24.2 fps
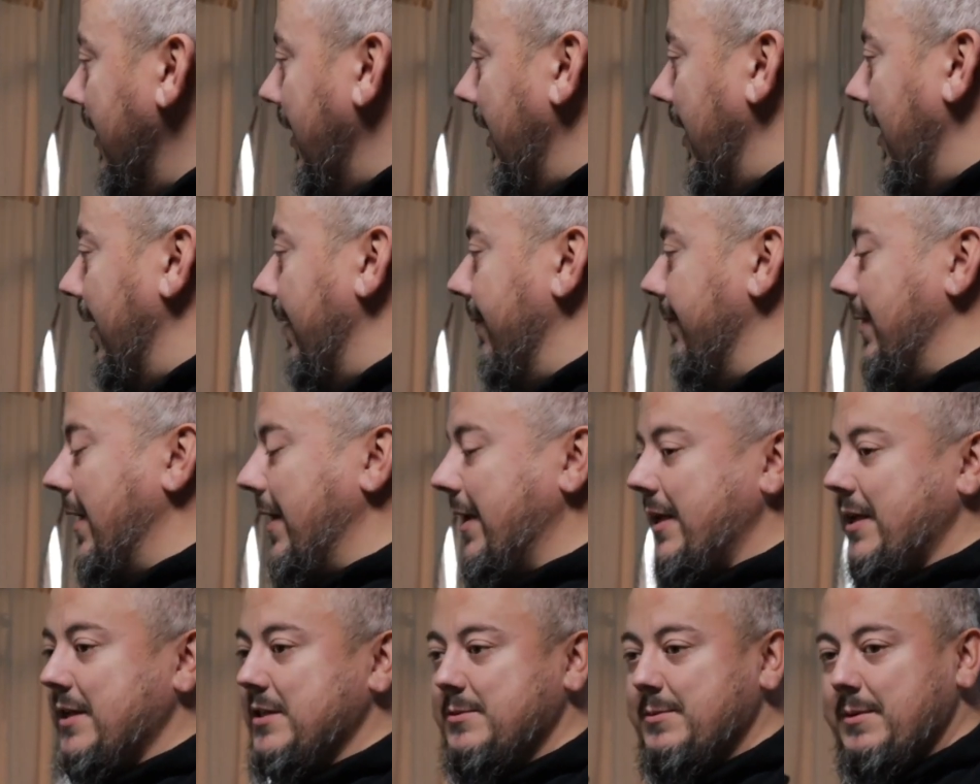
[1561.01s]

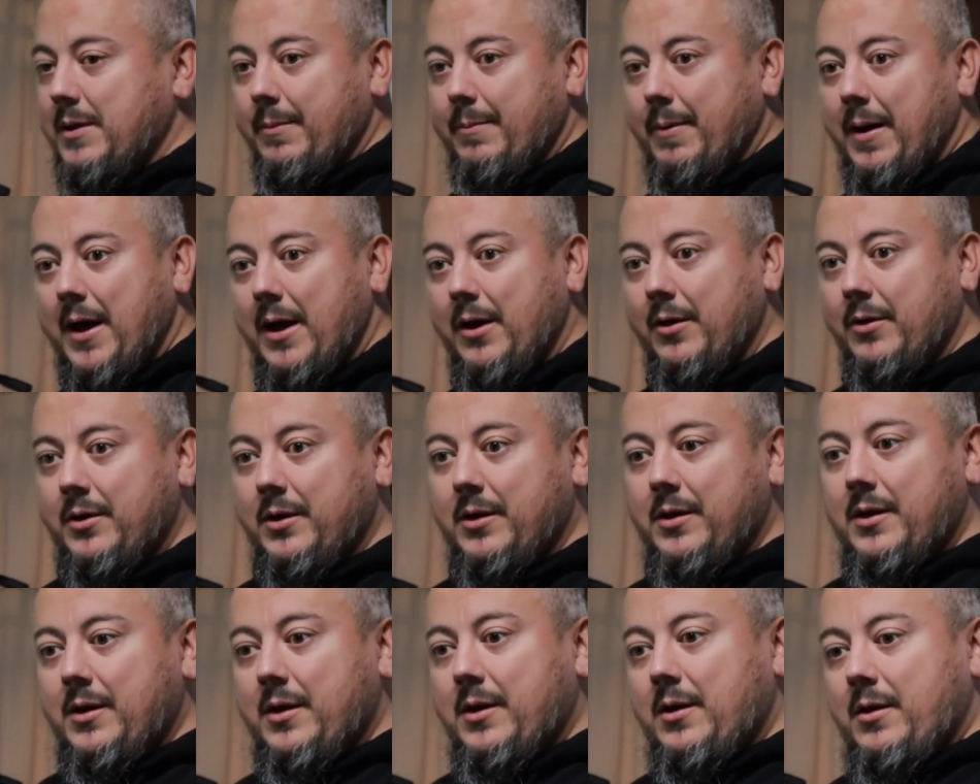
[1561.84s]
That gives me about
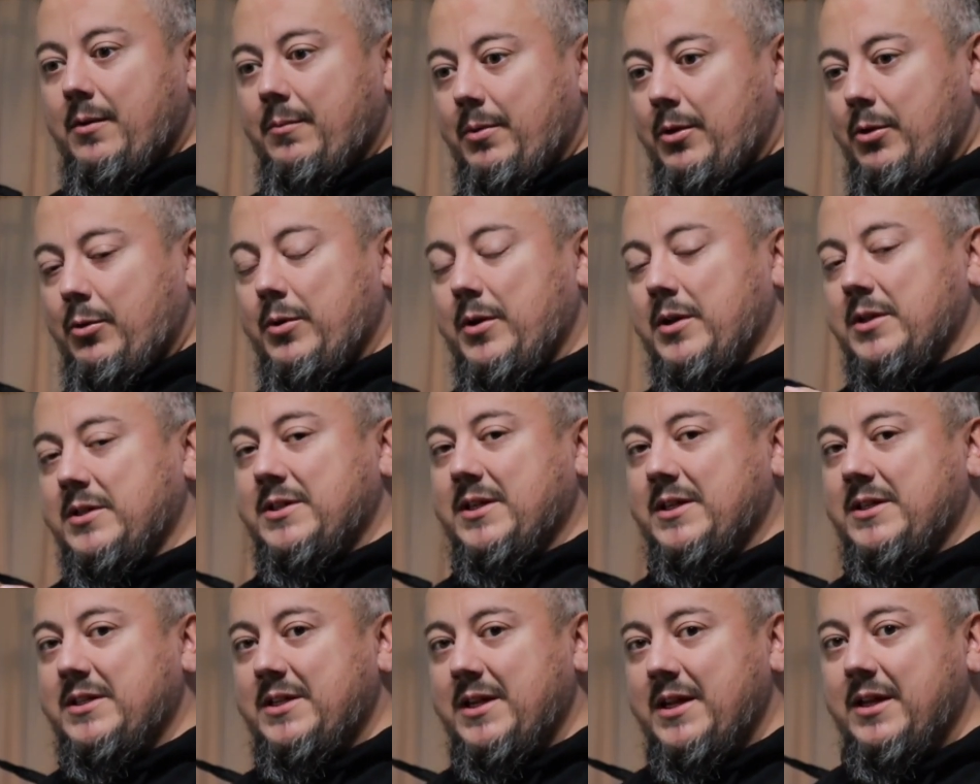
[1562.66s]
between a
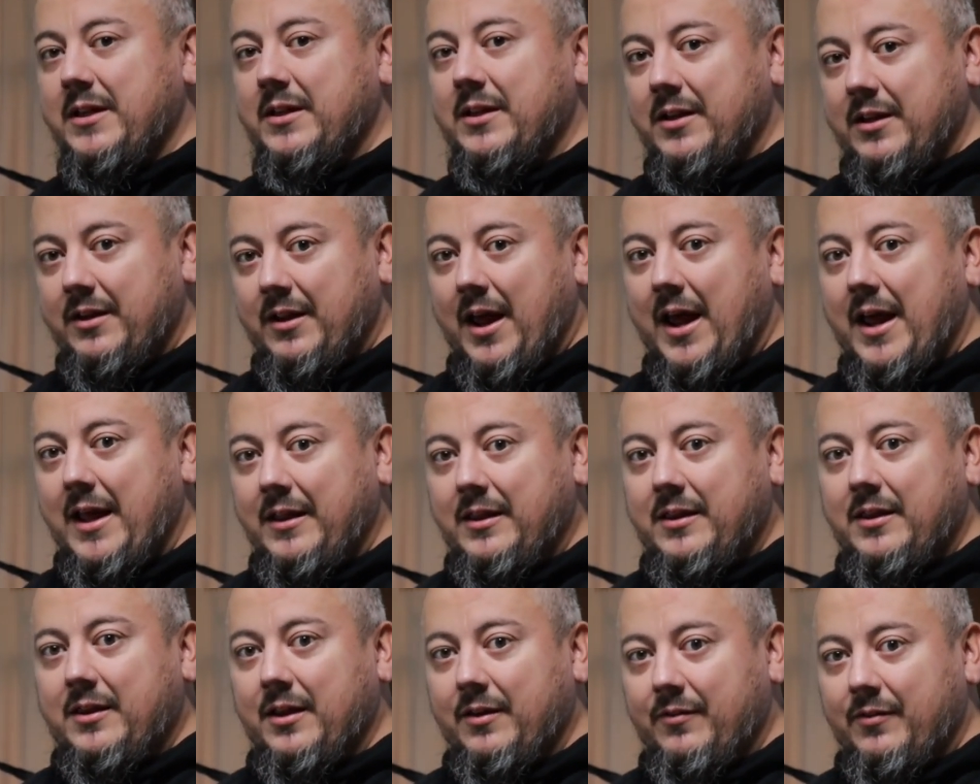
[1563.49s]
16th and an
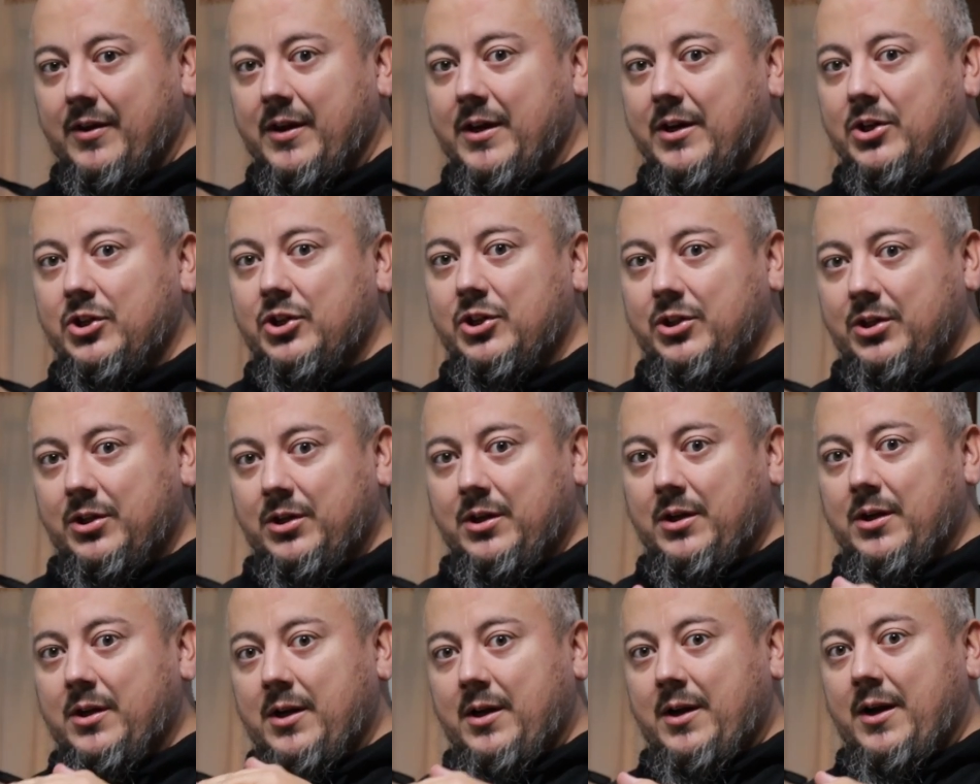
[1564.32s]
1/8 of an inch
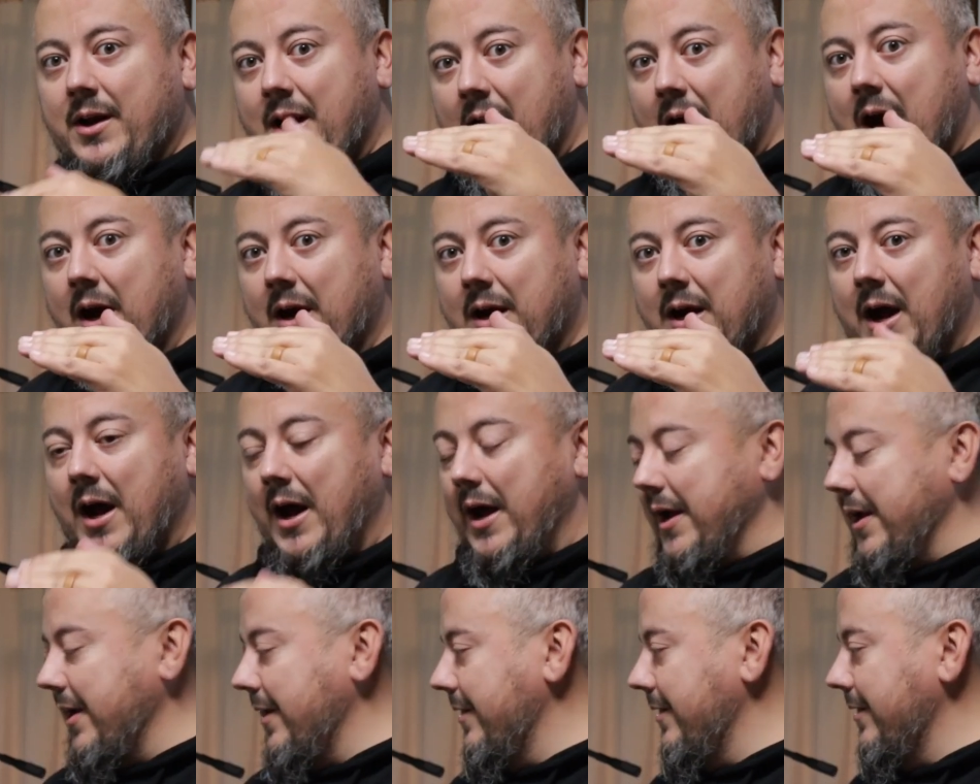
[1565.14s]
knock
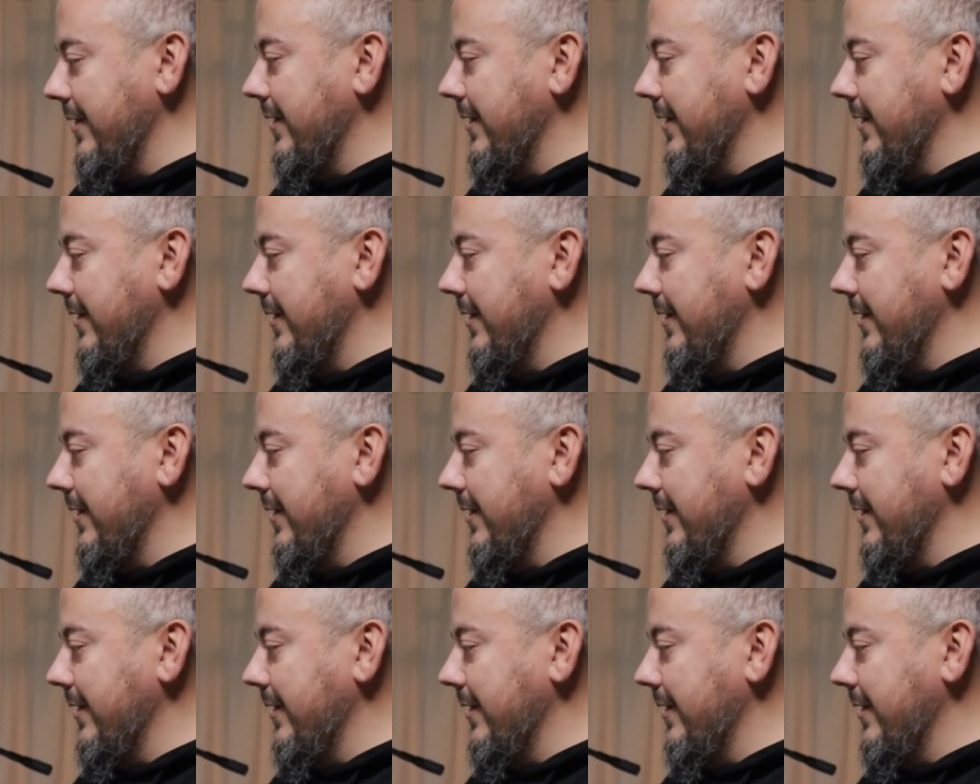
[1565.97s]
high.